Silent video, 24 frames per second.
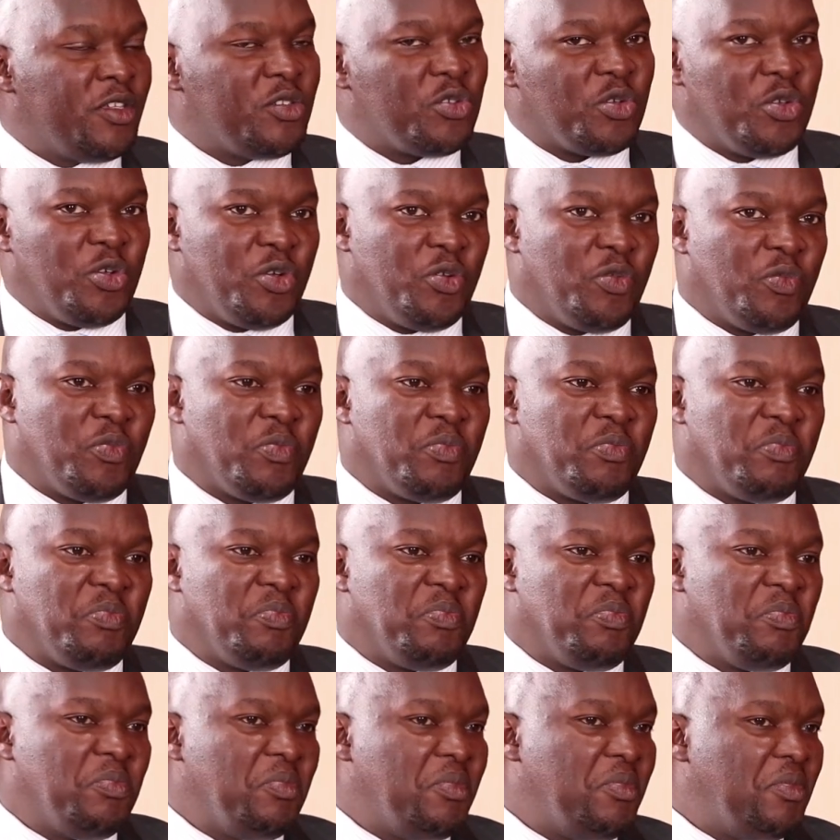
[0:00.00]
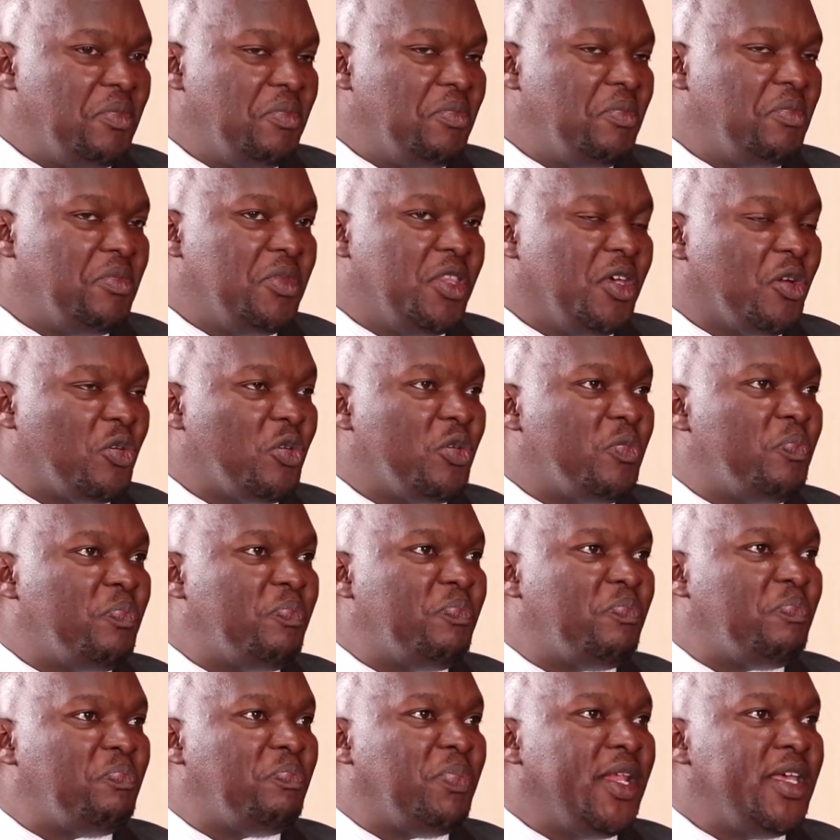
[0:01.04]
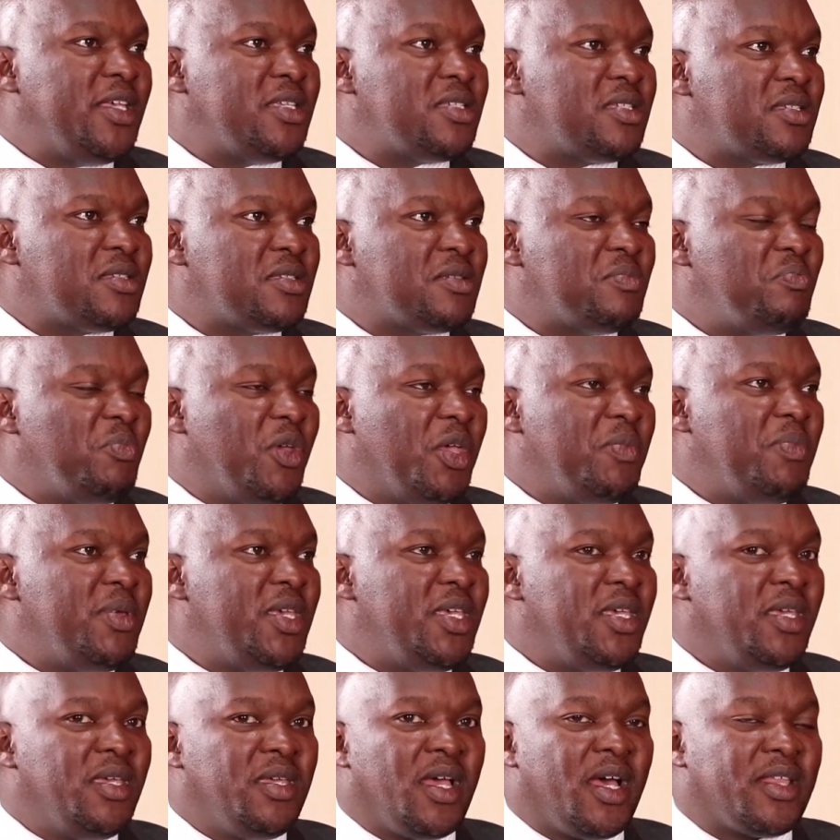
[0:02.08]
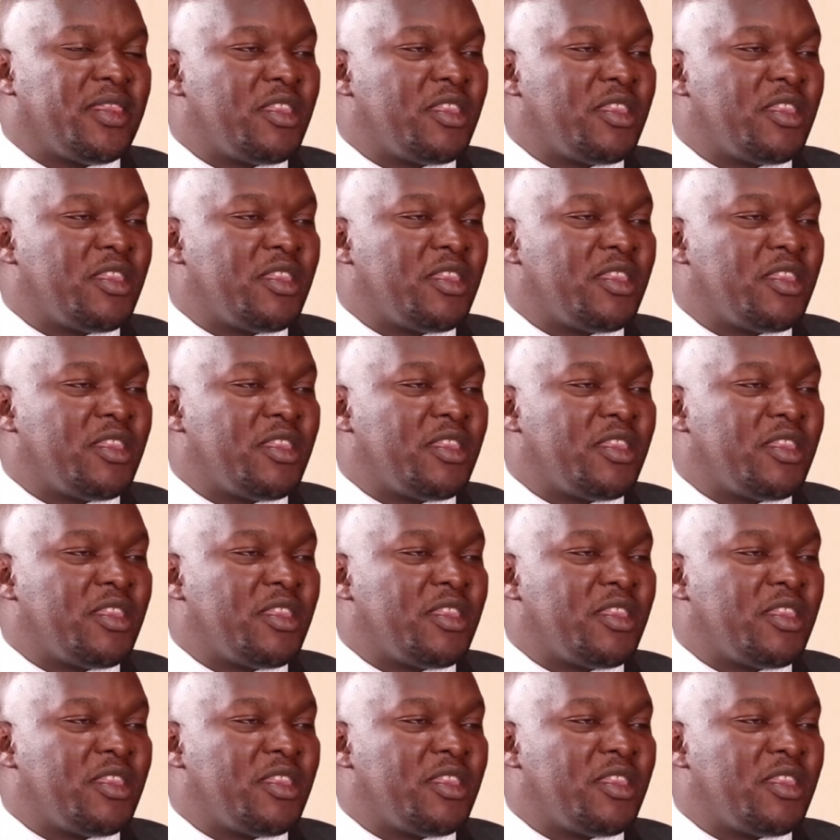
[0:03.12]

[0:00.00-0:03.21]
So they could place maybe